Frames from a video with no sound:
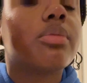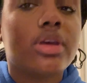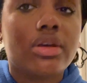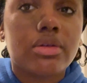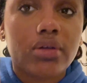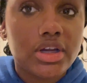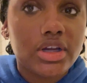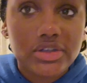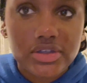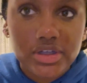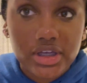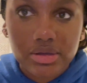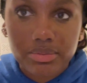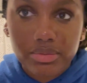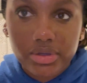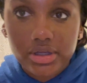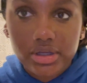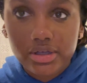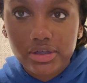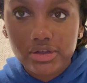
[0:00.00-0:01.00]
be Christ-like,
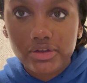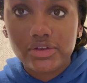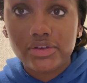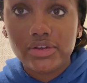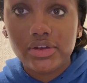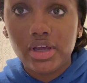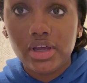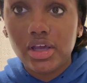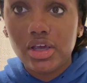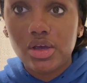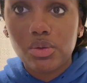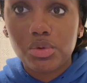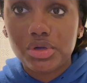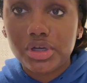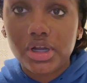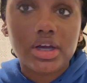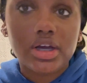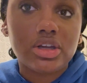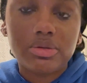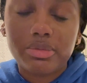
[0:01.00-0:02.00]
because we're
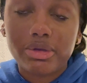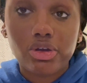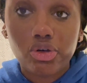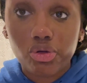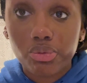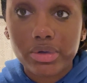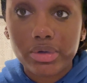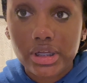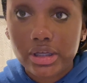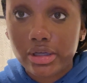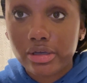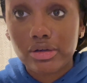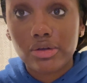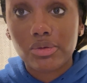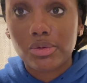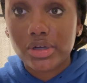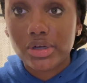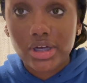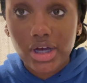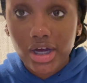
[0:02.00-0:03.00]
not going to be open to hearing
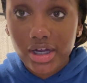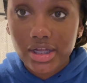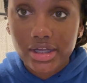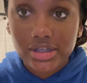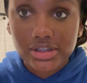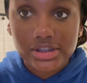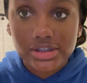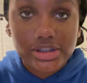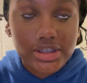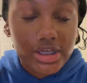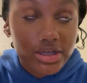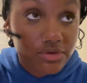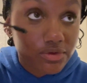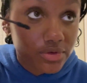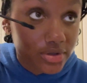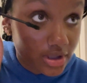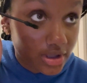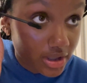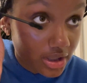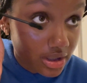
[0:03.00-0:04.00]
what God has to say if we're
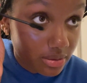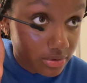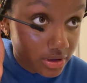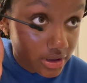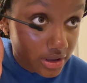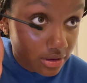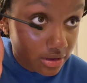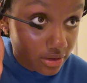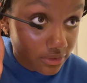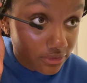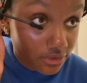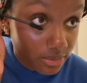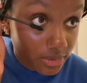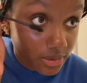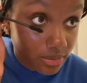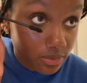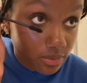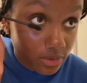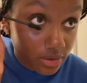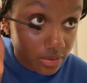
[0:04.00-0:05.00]
not able to hear it from
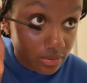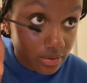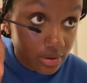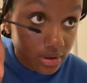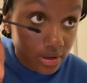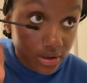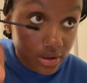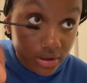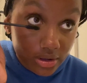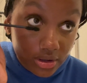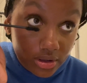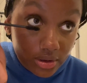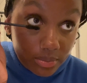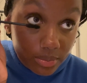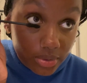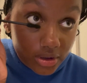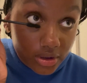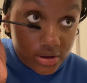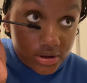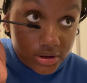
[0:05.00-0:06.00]
one
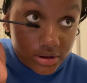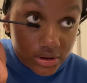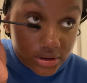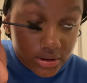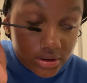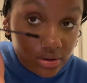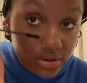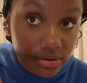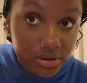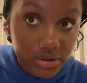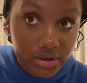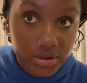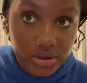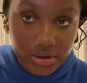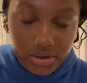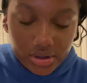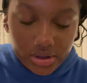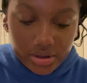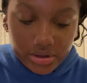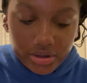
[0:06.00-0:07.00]
person on earth.
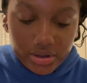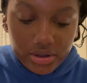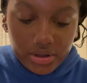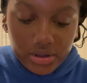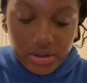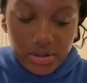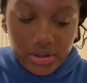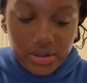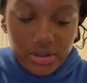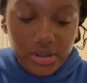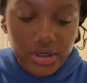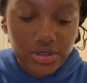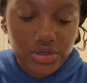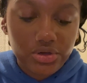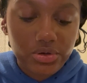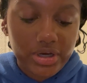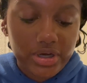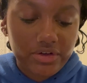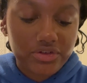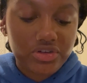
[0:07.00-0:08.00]
And you
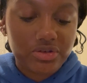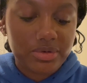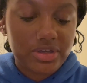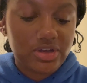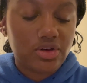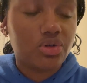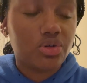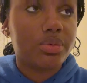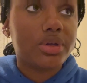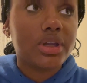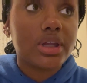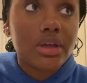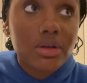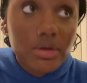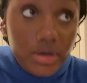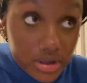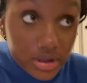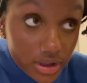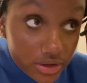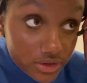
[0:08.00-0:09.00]
have to be open to
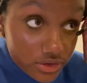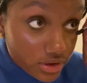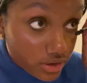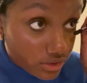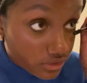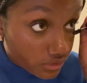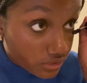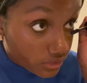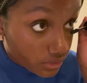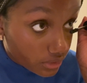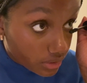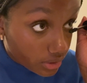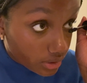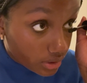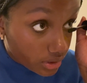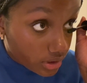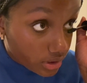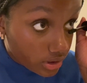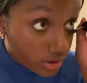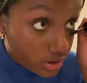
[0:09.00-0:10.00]
hearing that stuff.
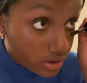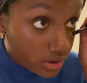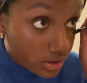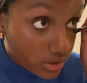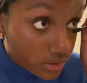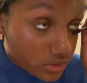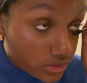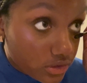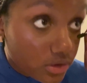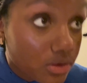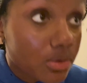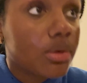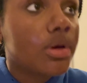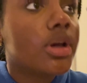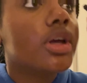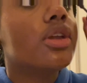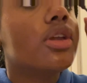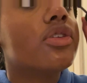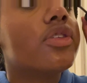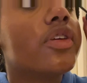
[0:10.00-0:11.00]
So
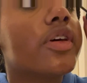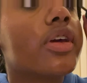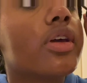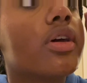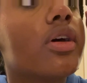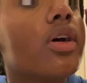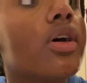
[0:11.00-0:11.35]
in a second,